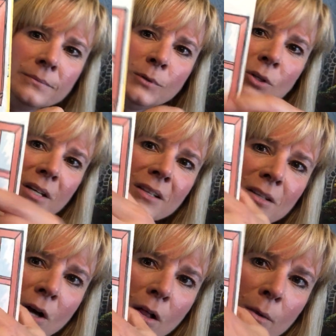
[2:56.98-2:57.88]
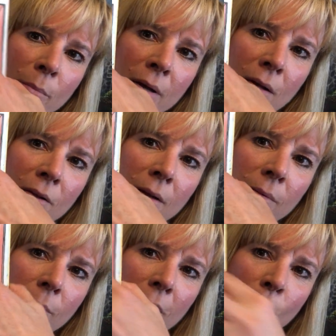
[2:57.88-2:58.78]
Look at the dollar bill
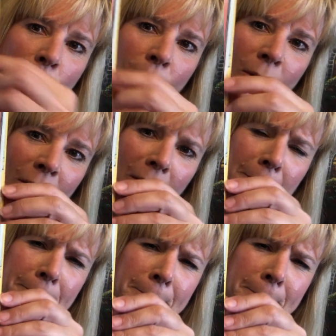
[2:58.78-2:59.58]
up on the wall.